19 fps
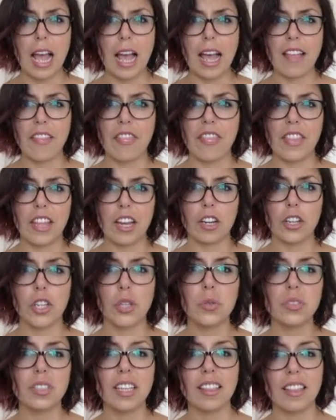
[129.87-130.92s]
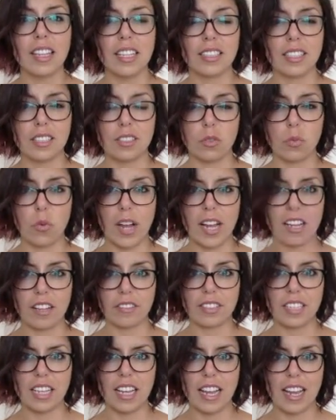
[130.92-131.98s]
and they're using this as a way of
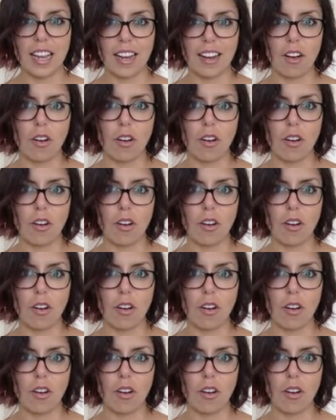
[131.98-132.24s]
saying,